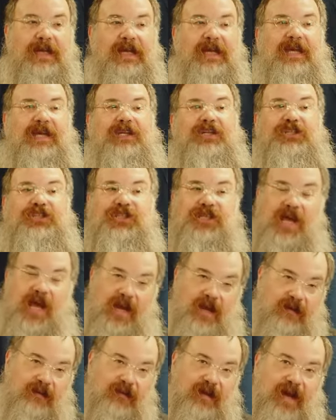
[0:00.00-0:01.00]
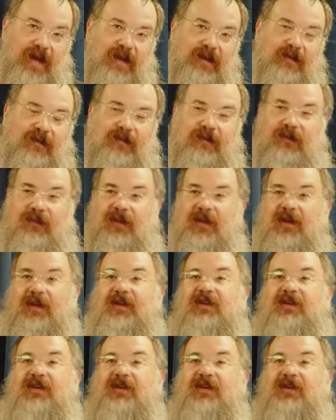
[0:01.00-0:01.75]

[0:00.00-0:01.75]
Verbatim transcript: it generates